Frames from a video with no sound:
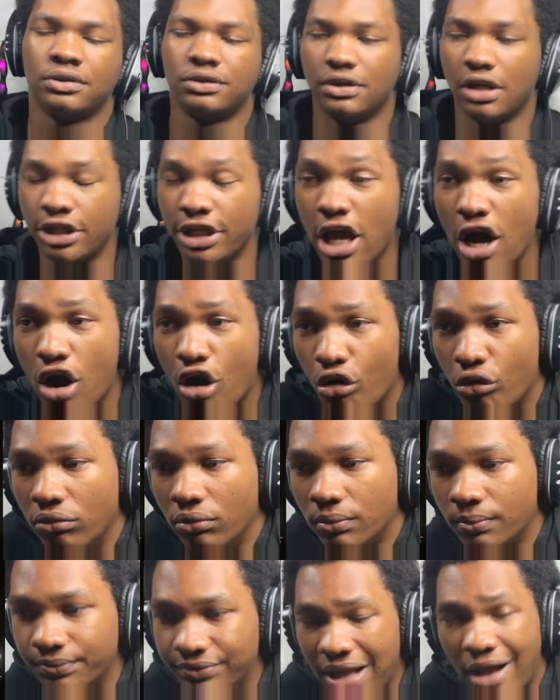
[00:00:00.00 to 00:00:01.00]

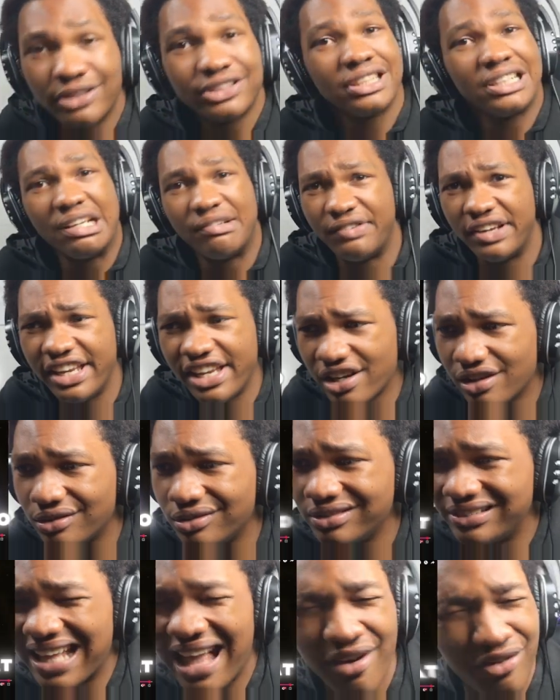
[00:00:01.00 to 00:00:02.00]
Yo, that was a good video.
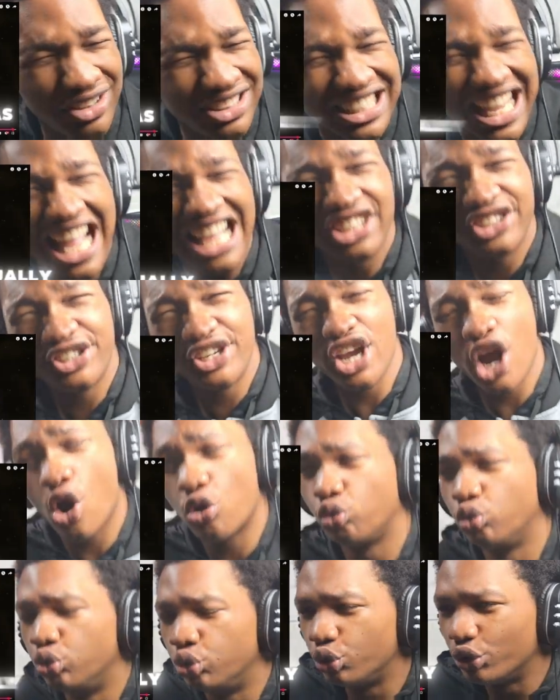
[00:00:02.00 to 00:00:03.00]
That was actually a
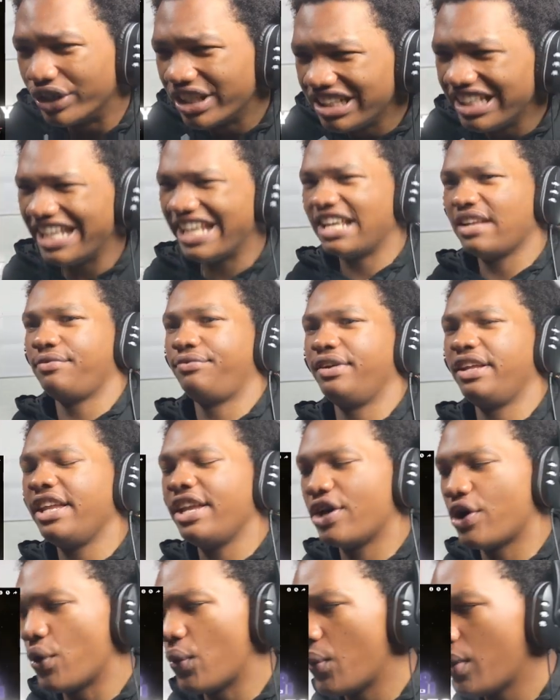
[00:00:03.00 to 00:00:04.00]
really good
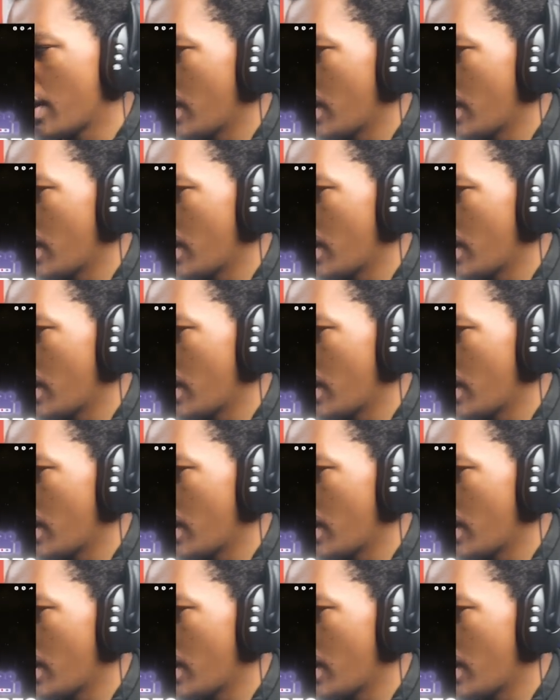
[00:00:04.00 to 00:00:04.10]
video.